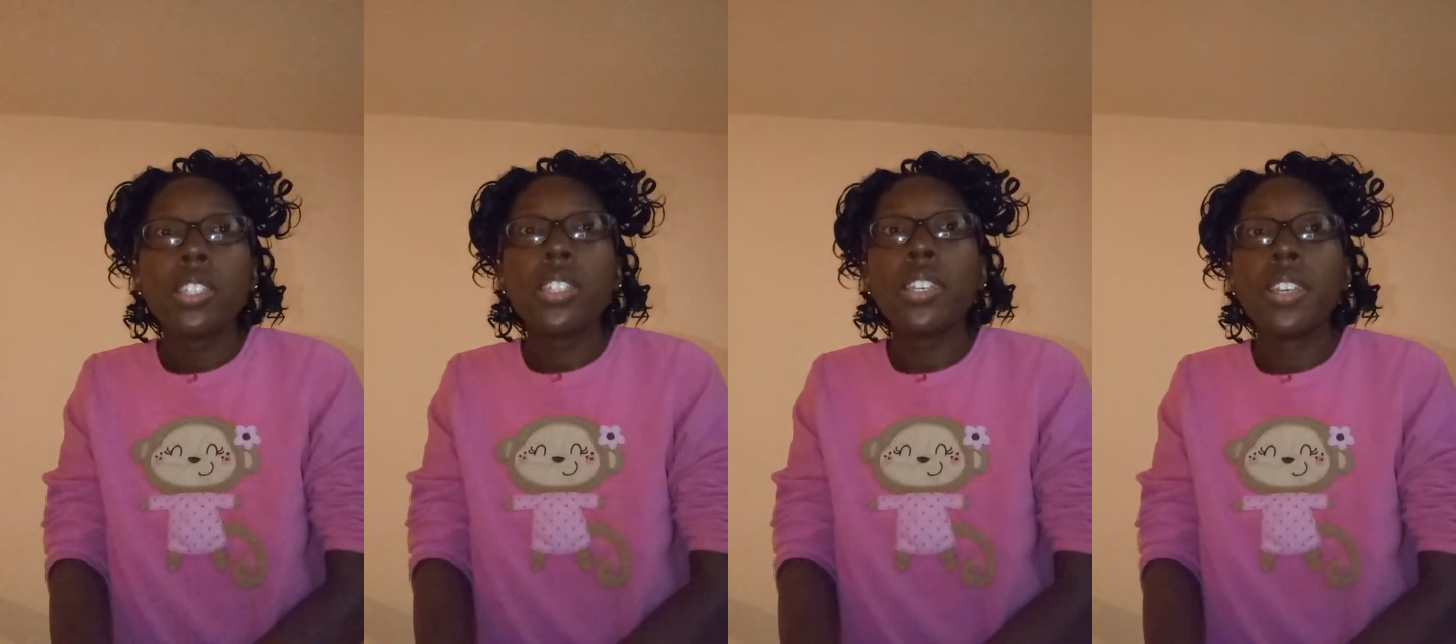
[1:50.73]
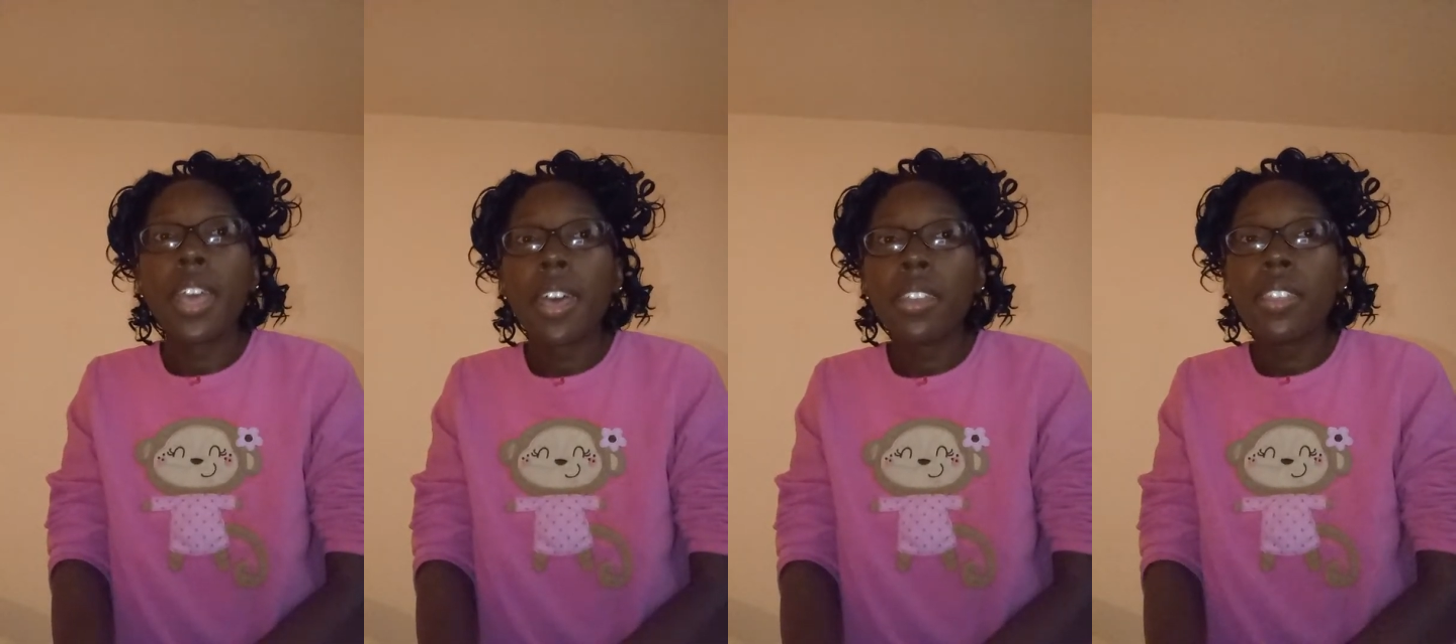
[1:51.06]
You're
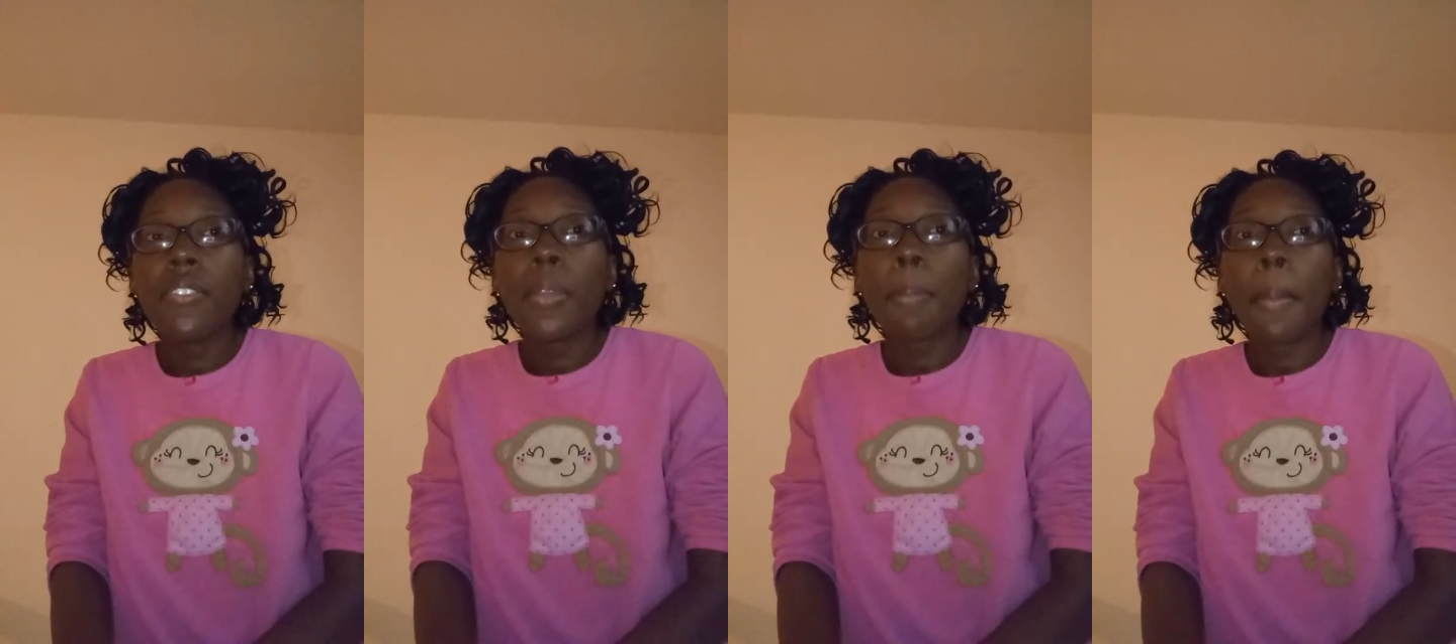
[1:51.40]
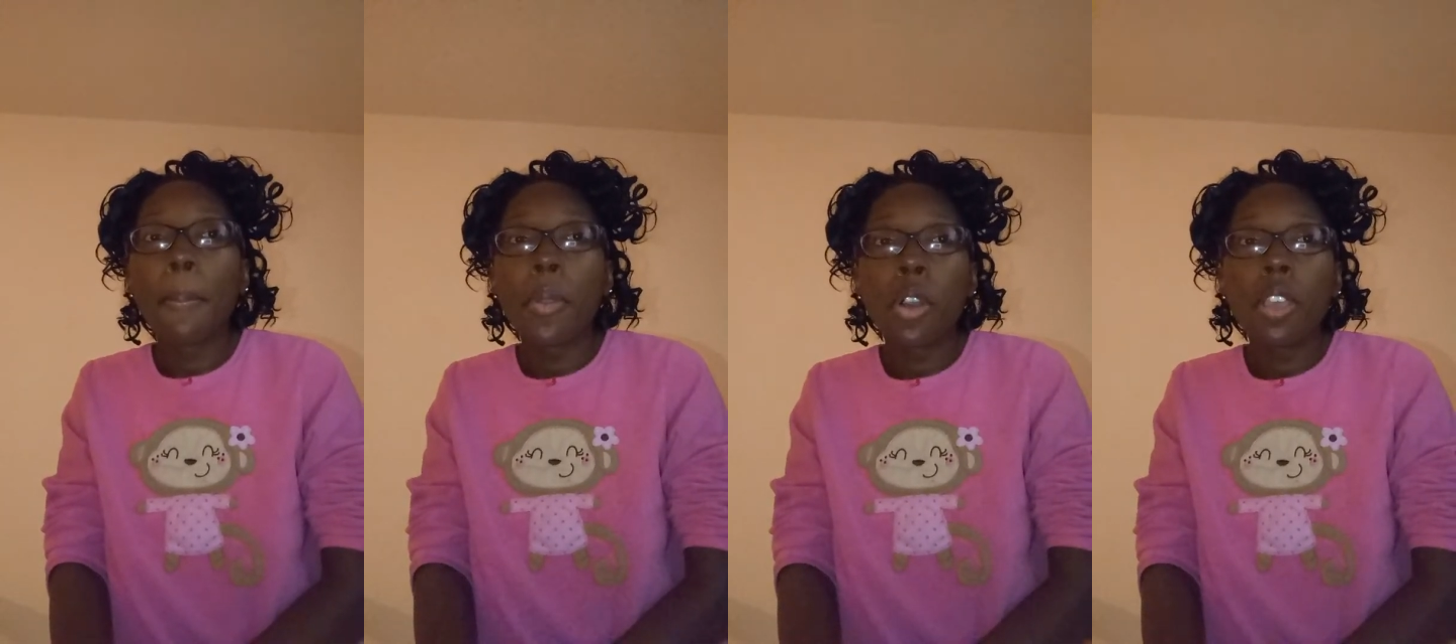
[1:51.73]
not even my
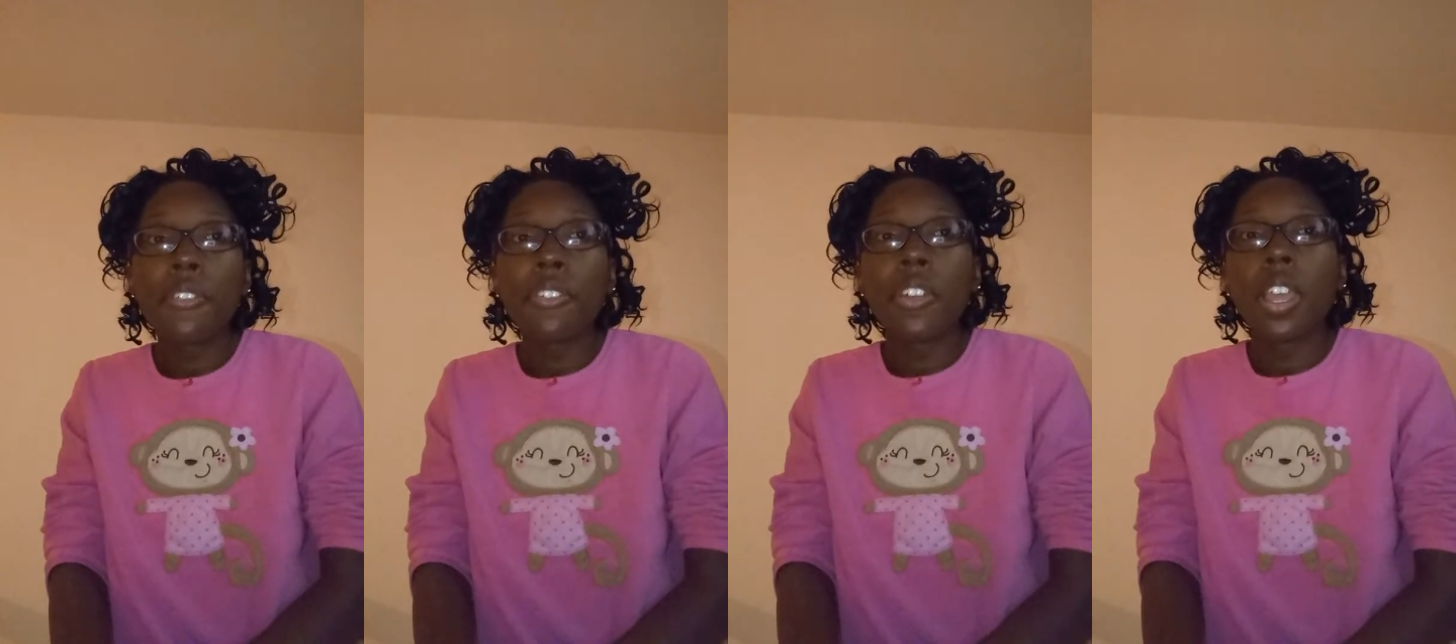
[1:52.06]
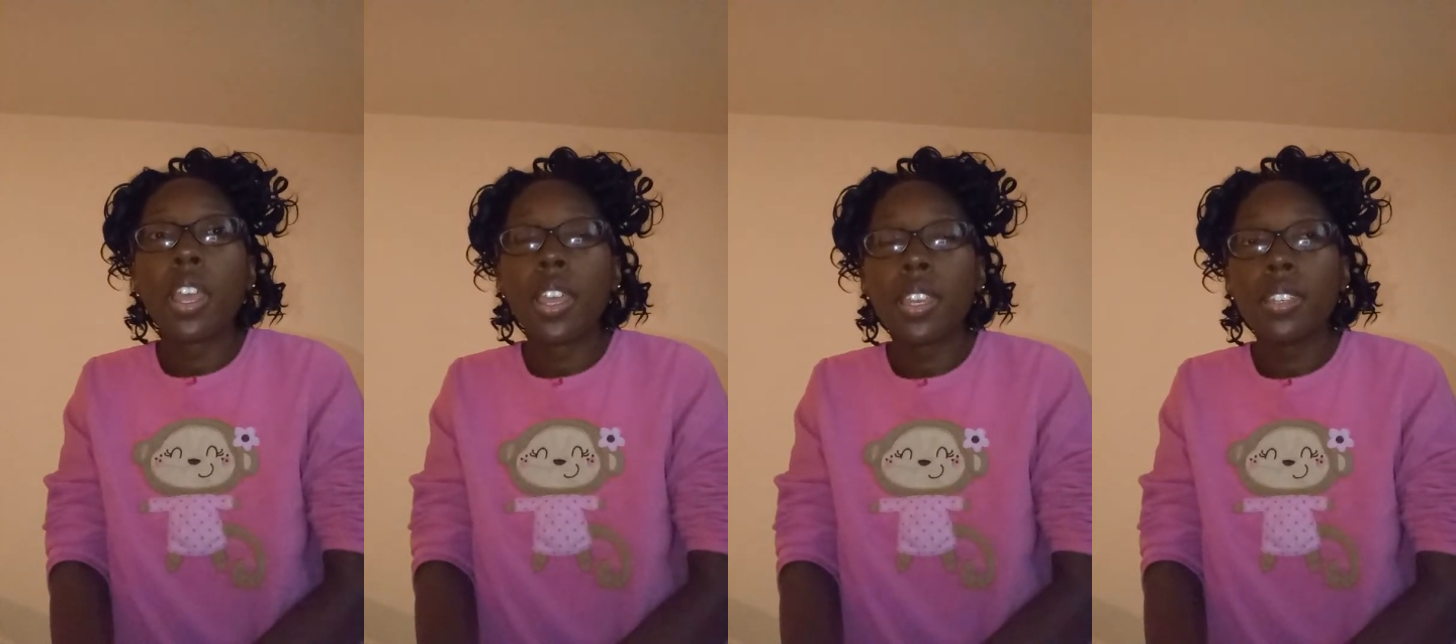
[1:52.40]

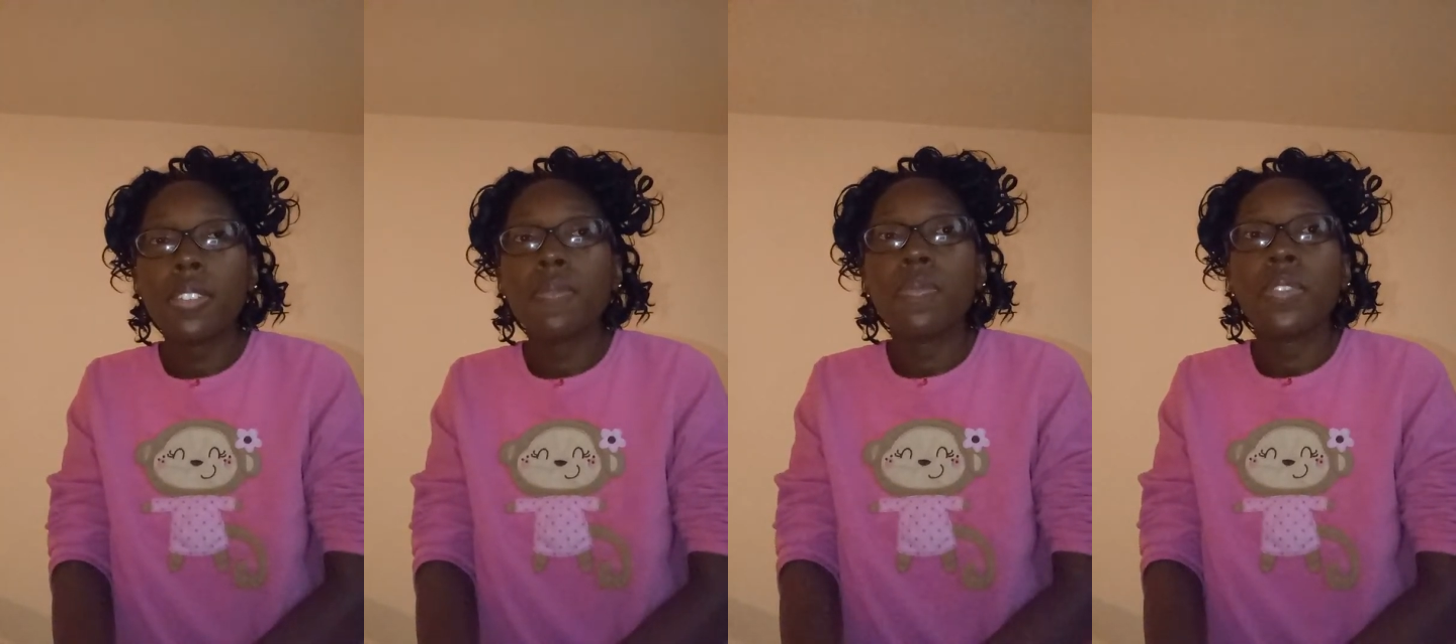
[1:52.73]
boyfriend.